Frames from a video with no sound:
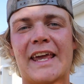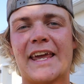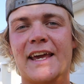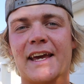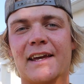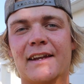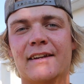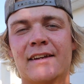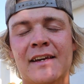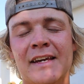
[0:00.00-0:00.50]

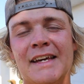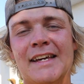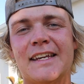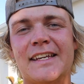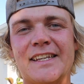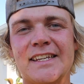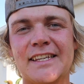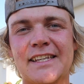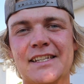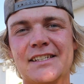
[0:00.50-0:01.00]
and
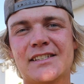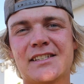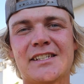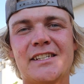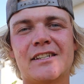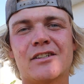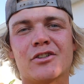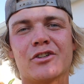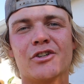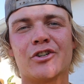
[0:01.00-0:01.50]

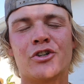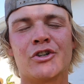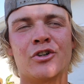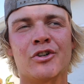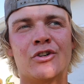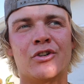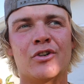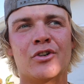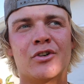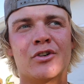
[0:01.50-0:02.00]
easier
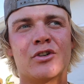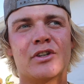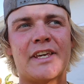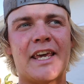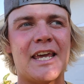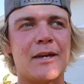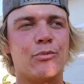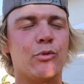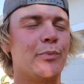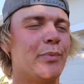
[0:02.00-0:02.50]

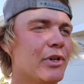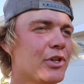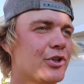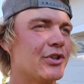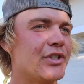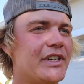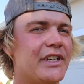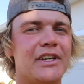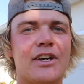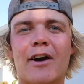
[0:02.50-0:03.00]

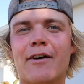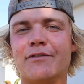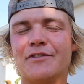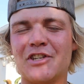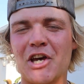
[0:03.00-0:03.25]
capability of